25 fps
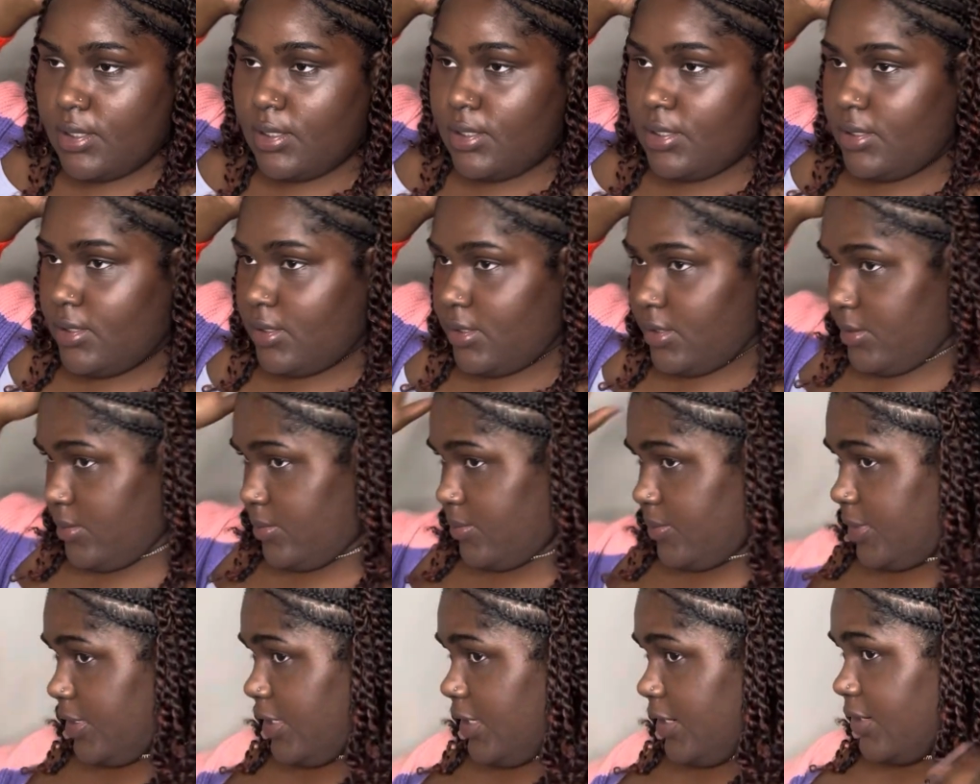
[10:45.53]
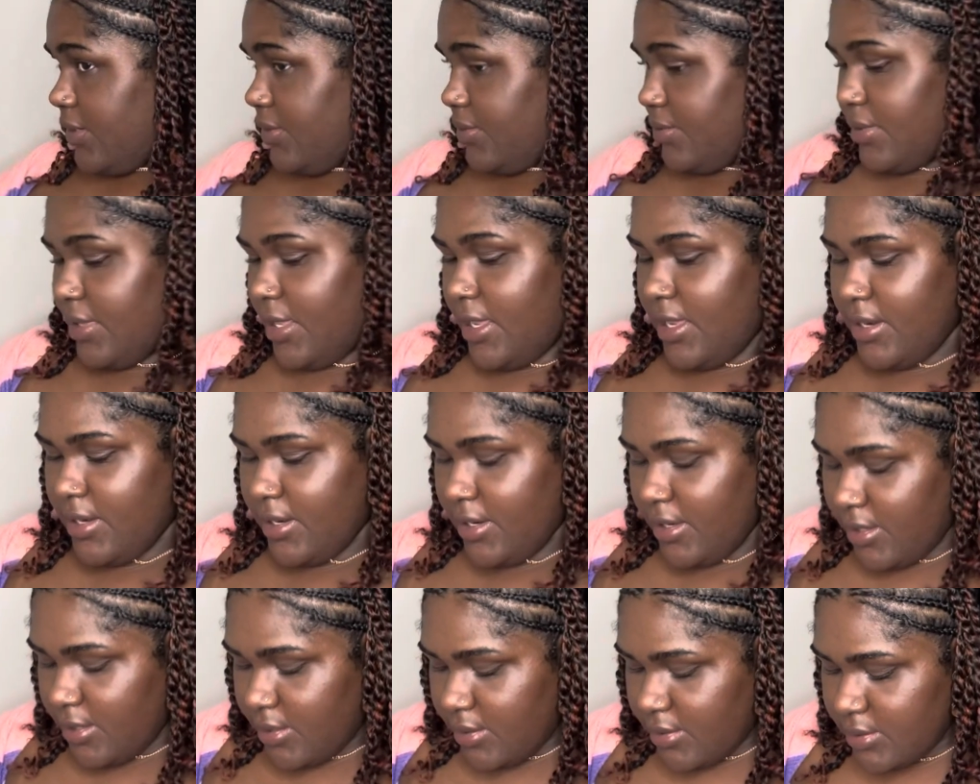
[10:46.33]
yeah, we gotta do that
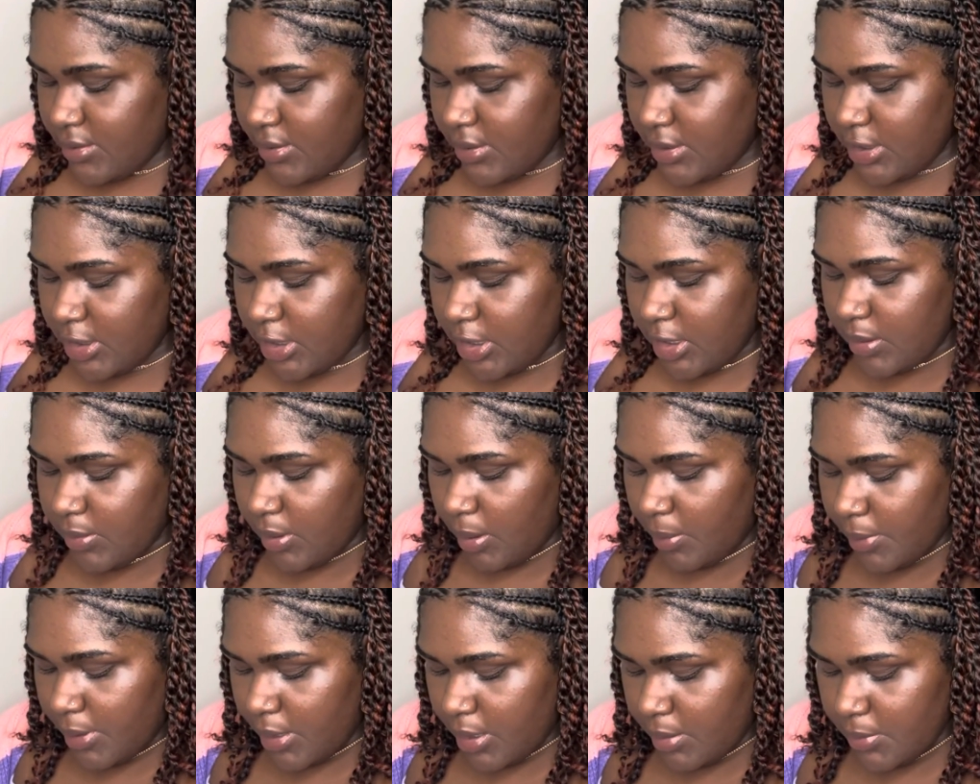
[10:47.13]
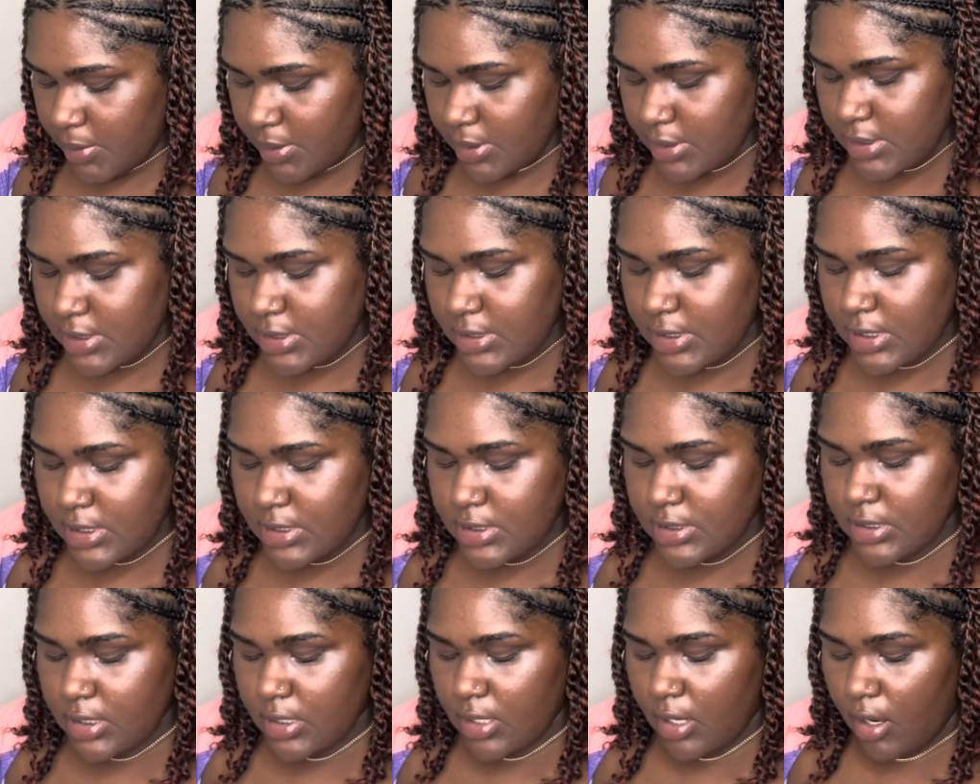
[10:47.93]
now. I am gonna
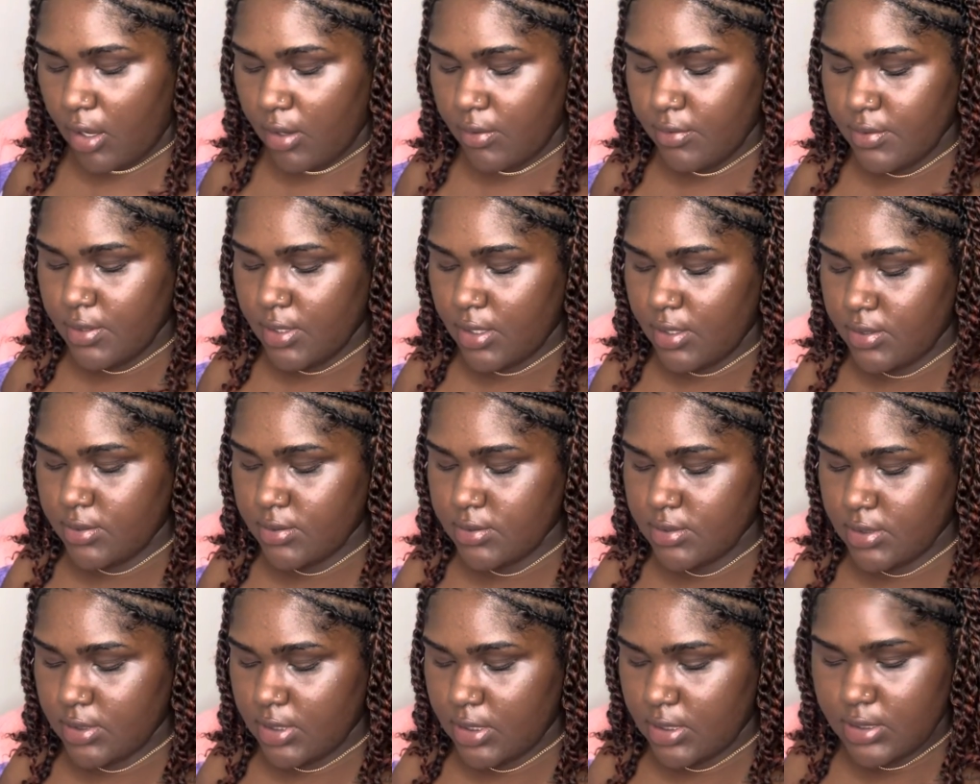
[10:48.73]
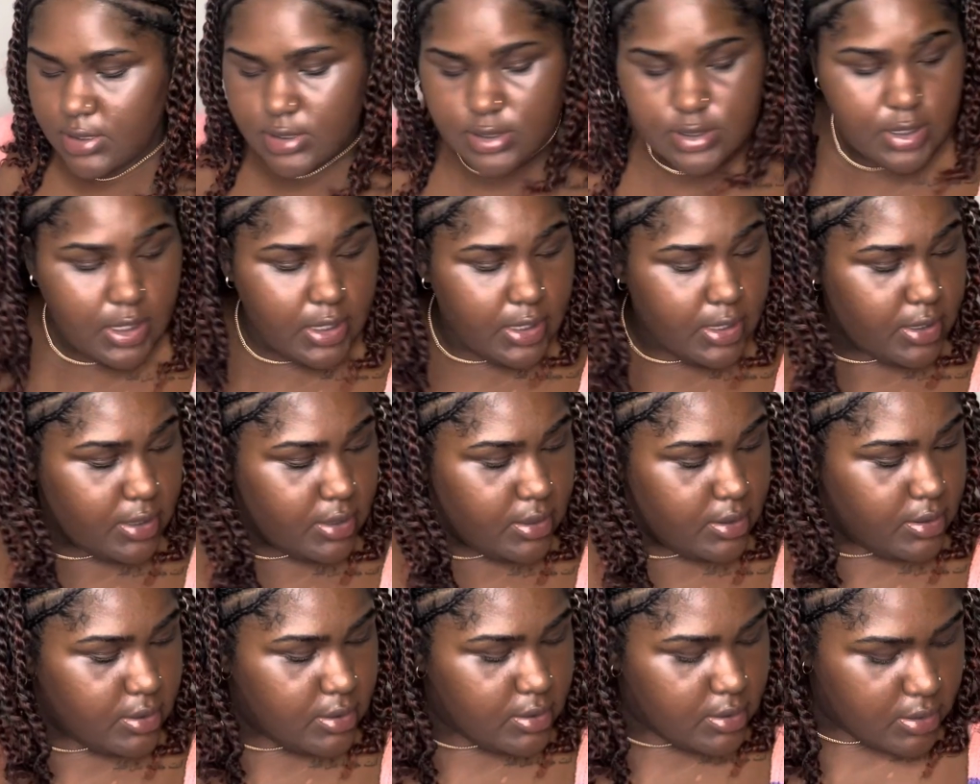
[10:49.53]
section it off, though, so that it's, like,
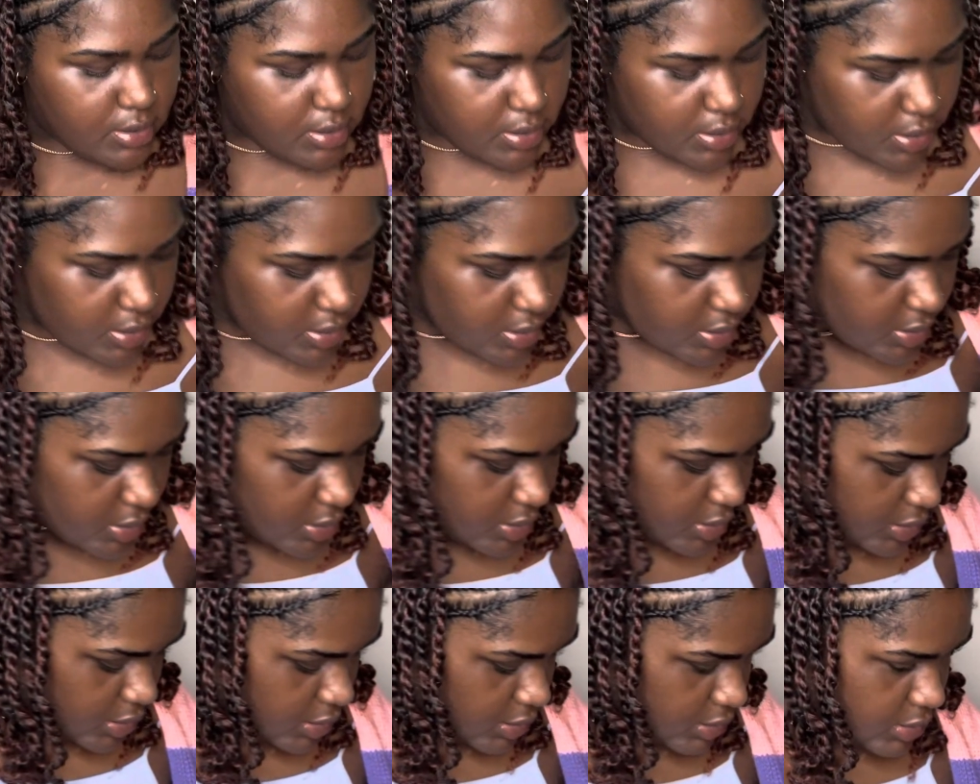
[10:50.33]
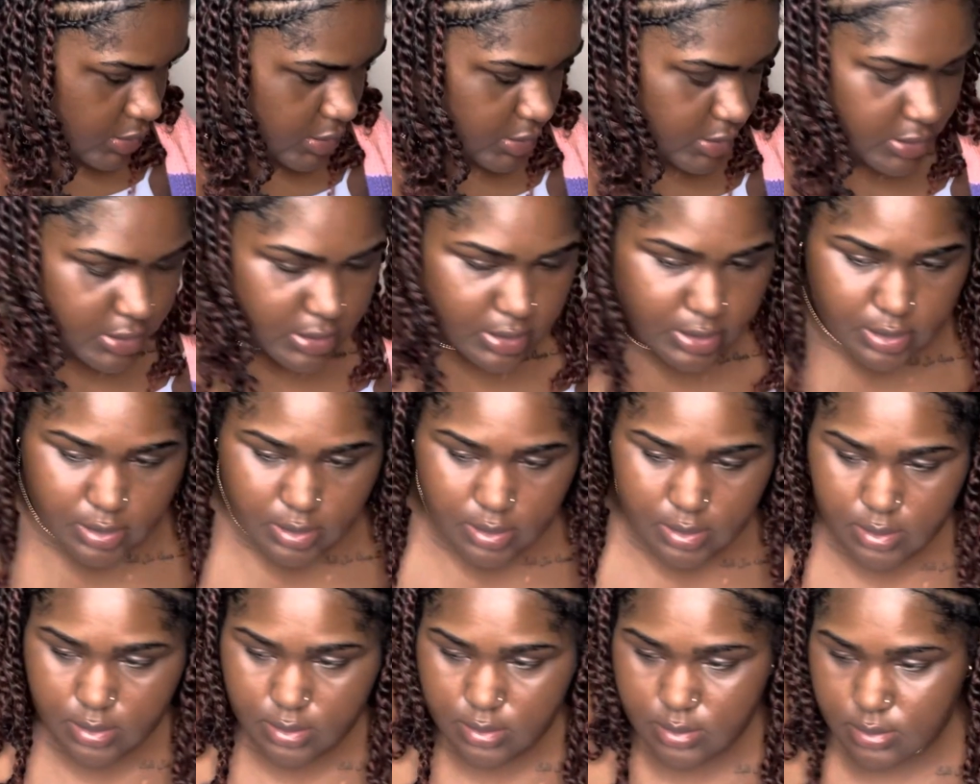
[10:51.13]

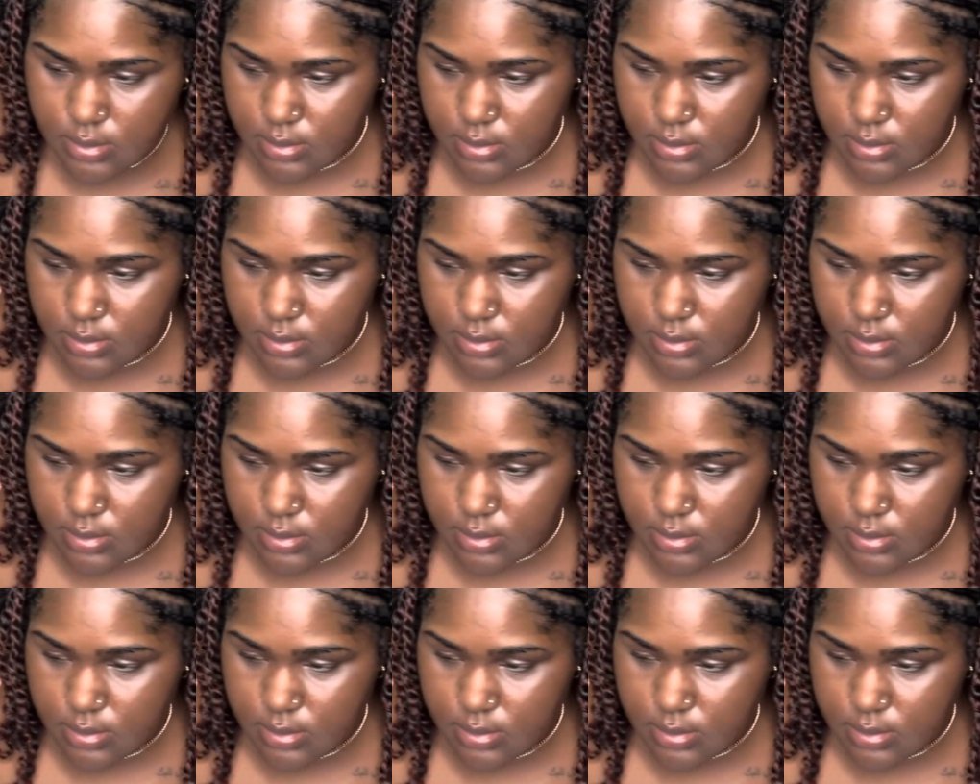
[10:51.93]
easier